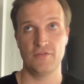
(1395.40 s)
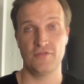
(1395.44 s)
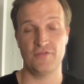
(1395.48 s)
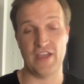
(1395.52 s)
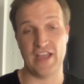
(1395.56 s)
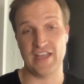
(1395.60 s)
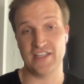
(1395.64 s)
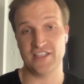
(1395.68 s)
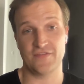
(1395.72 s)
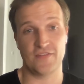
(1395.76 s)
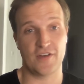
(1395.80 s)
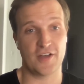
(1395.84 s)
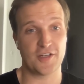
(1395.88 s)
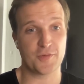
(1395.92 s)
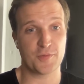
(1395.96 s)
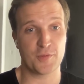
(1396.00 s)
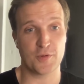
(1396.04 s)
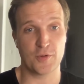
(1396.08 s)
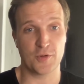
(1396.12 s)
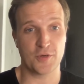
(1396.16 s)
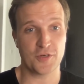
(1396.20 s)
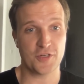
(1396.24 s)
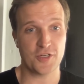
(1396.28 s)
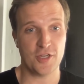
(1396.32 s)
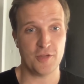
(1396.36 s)
fans of
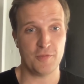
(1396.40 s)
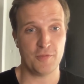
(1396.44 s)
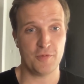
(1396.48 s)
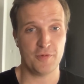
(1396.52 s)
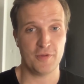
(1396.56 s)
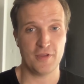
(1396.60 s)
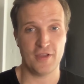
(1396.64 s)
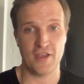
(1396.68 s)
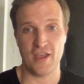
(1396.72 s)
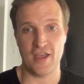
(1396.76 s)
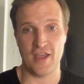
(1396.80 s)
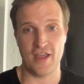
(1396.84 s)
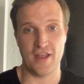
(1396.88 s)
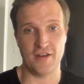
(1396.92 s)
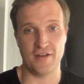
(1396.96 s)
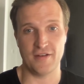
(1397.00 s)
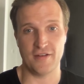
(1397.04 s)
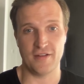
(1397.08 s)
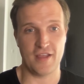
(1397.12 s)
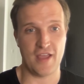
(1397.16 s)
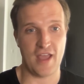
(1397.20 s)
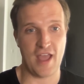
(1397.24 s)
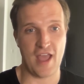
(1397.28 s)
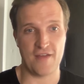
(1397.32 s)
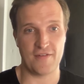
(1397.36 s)
entrepreneurship
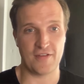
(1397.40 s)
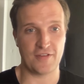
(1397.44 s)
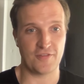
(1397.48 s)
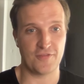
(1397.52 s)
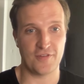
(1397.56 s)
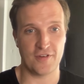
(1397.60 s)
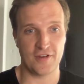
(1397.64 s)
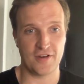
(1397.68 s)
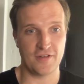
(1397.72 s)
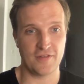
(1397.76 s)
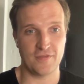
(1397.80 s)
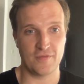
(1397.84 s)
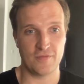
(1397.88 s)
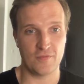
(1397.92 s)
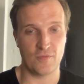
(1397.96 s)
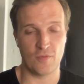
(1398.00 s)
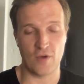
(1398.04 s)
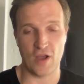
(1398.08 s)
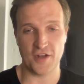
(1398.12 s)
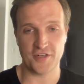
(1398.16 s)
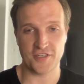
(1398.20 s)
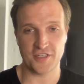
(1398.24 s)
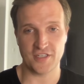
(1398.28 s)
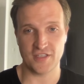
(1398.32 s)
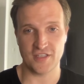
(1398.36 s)
and having fun
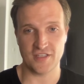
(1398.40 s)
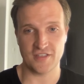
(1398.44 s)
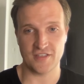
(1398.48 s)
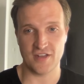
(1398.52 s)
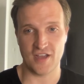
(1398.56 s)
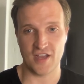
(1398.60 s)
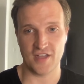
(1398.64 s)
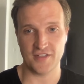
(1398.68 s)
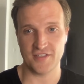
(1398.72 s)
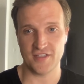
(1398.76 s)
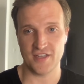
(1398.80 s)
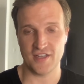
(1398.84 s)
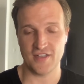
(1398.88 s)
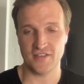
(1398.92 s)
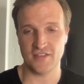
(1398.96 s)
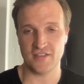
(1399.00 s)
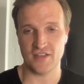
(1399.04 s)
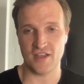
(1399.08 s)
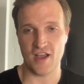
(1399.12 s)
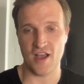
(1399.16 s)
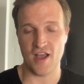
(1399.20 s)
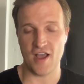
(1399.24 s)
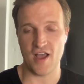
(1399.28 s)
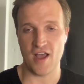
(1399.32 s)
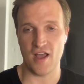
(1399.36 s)
watching this
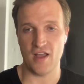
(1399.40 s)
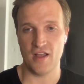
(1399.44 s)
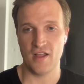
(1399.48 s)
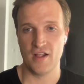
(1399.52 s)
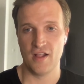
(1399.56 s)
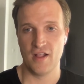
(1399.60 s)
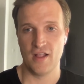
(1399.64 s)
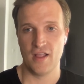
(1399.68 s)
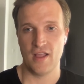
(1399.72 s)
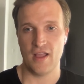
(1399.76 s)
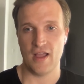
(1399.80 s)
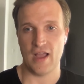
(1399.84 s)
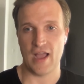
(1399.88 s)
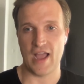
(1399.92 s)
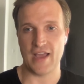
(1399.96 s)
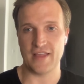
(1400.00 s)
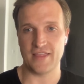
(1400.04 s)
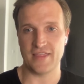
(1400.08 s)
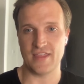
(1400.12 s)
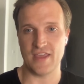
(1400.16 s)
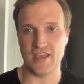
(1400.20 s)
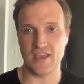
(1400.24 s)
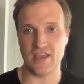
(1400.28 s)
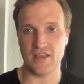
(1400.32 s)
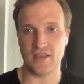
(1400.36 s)
nonsense. Uh, I
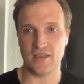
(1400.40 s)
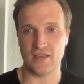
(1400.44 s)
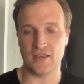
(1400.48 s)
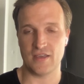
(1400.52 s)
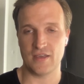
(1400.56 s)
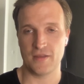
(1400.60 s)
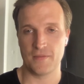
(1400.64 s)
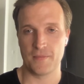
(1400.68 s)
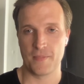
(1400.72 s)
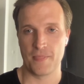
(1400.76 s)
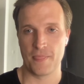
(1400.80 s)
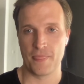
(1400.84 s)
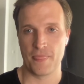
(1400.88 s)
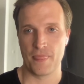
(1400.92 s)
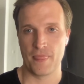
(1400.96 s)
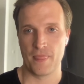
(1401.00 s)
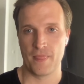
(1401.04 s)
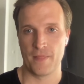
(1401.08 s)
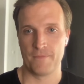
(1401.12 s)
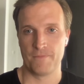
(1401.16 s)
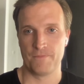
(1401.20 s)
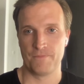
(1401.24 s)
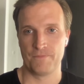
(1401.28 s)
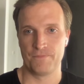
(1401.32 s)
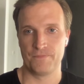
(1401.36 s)
think
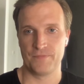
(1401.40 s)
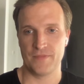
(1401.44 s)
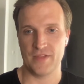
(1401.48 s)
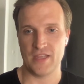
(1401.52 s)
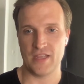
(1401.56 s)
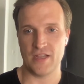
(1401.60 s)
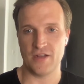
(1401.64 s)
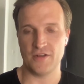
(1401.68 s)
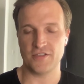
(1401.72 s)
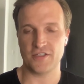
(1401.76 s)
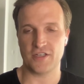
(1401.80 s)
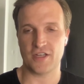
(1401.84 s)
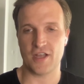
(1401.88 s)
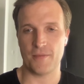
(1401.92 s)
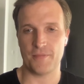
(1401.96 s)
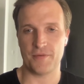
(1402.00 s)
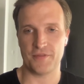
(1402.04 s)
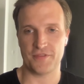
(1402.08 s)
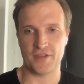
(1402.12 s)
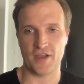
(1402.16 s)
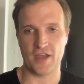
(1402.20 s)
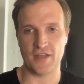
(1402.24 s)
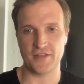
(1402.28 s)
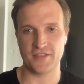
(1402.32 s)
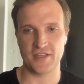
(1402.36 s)
here's a
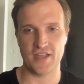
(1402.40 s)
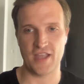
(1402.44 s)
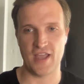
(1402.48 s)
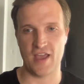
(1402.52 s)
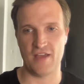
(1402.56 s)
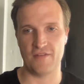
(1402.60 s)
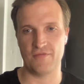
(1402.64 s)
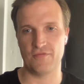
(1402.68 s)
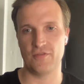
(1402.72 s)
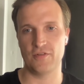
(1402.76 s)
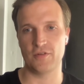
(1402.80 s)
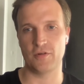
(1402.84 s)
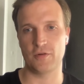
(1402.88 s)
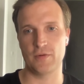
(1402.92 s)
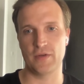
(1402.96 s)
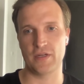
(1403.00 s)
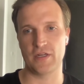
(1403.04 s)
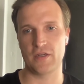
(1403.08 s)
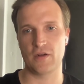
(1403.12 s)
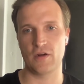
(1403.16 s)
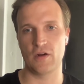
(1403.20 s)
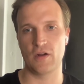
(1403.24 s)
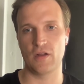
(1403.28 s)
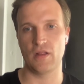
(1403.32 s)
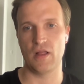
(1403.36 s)
couple thoughts I have, real
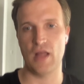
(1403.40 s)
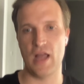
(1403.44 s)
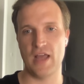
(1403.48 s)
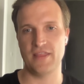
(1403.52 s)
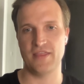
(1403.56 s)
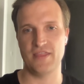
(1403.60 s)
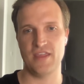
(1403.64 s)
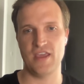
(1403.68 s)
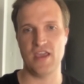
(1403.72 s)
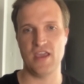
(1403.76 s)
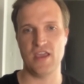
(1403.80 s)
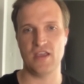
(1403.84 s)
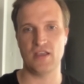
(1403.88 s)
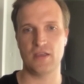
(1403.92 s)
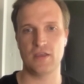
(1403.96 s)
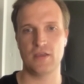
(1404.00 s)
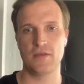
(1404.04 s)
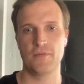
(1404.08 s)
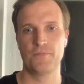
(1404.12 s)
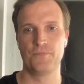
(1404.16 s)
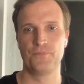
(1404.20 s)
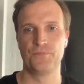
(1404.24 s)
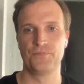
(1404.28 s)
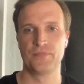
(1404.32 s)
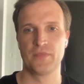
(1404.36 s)
quick, Carl. I
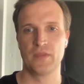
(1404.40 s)
think